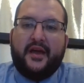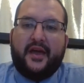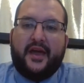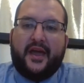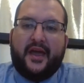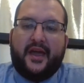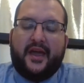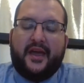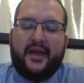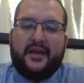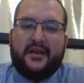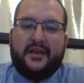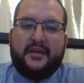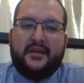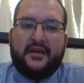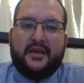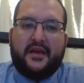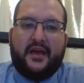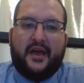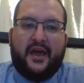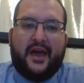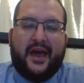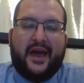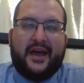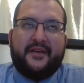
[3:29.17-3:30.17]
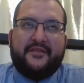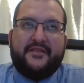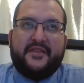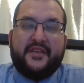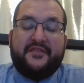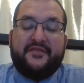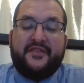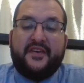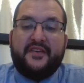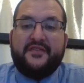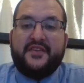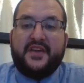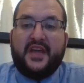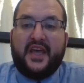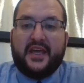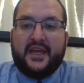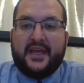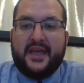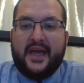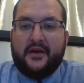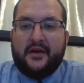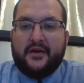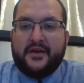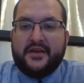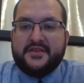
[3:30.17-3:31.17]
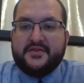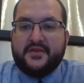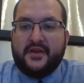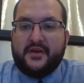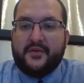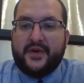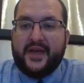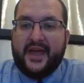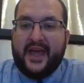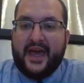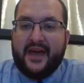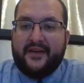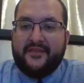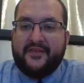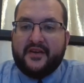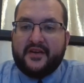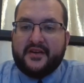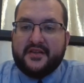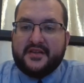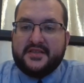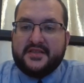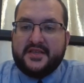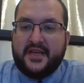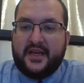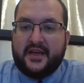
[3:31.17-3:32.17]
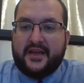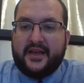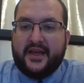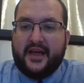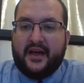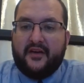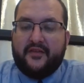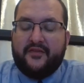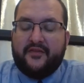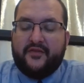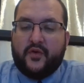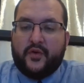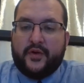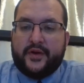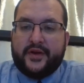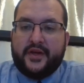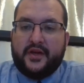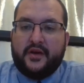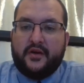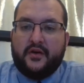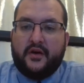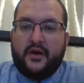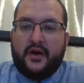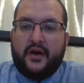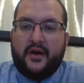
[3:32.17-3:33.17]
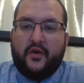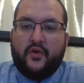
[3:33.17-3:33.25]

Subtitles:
And out of the 58 counties that we have here in the state of California,